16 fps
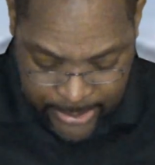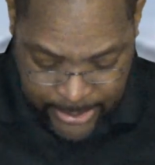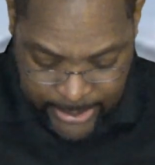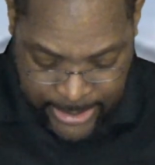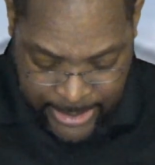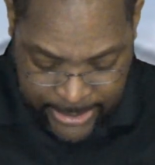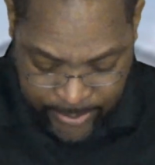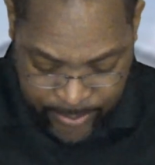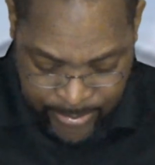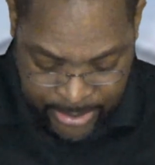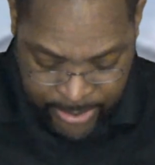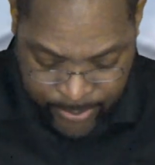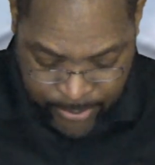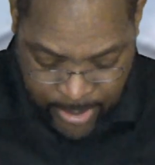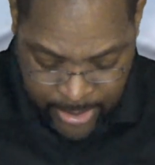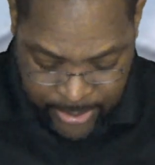Like
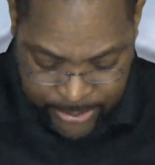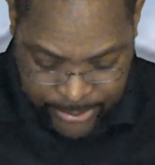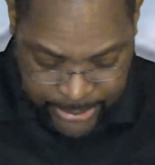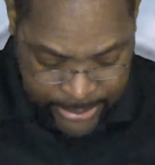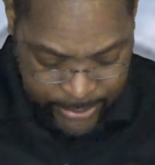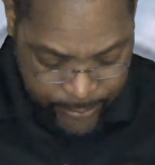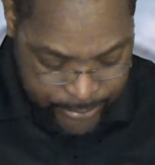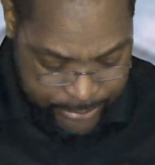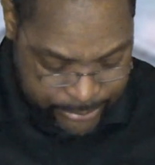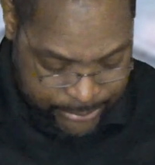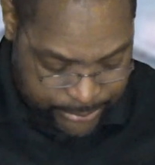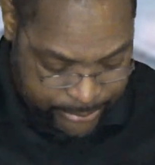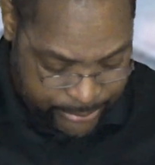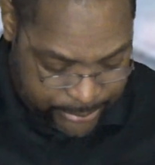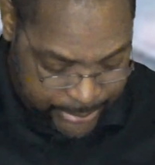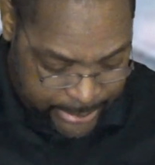many modern day Christians,